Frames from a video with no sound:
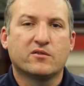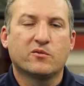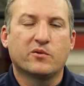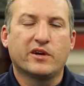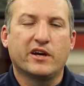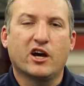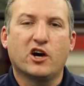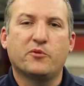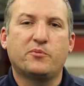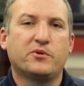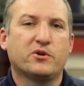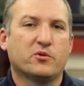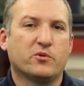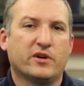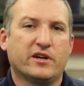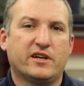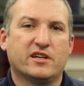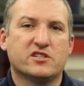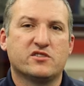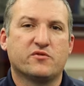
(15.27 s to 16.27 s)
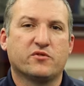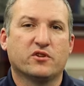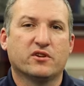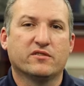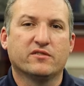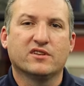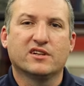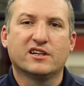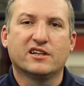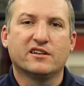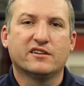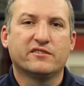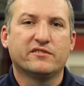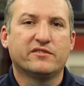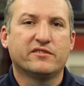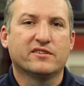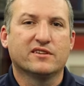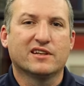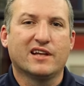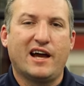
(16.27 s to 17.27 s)
We hope your week is full of
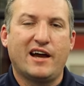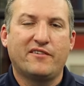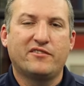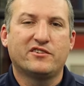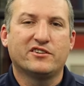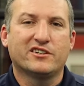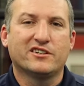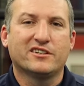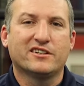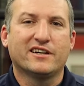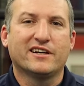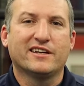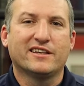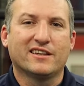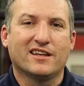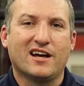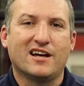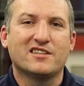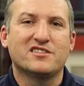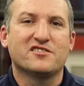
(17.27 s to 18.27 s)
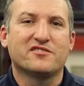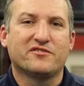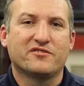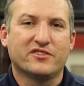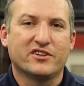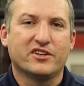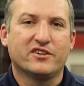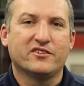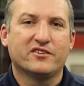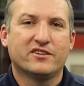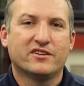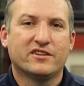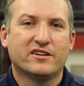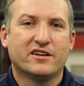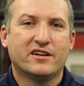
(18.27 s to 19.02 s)
love, laughter, and lots of food.